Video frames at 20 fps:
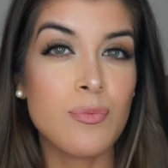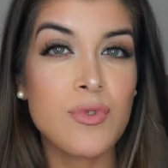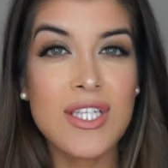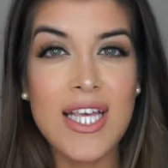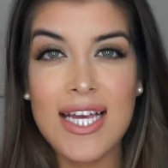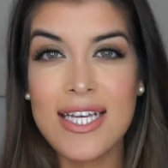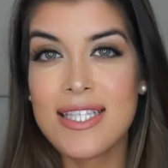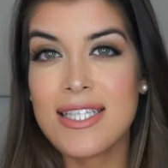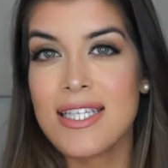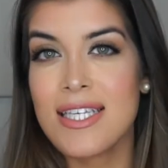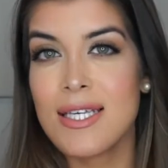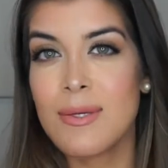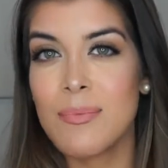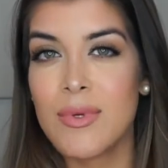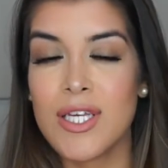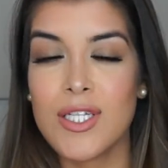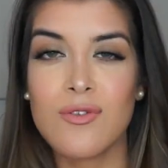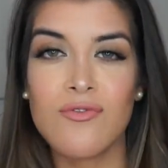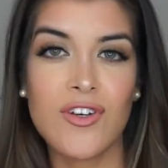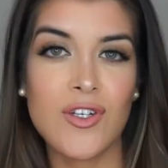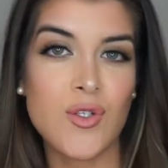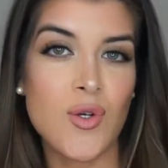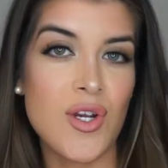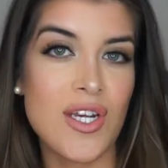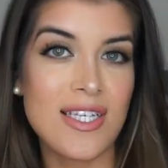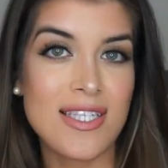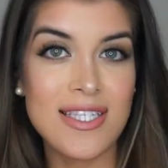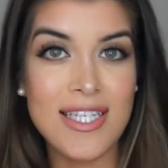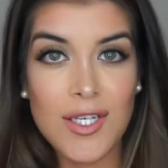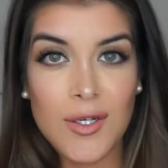sexy beach
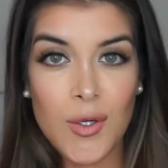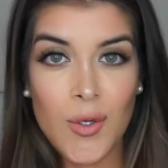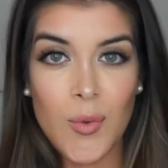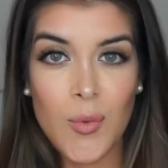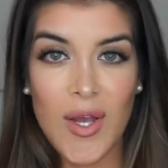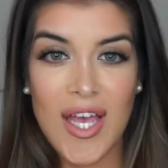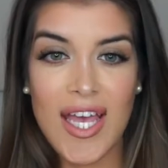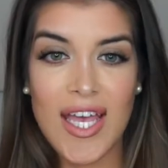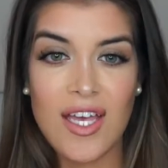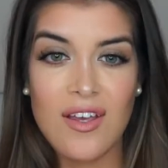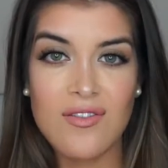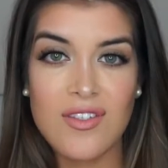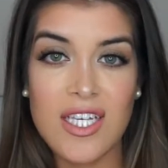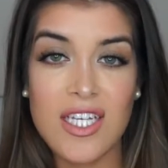Victoria's Secret waves.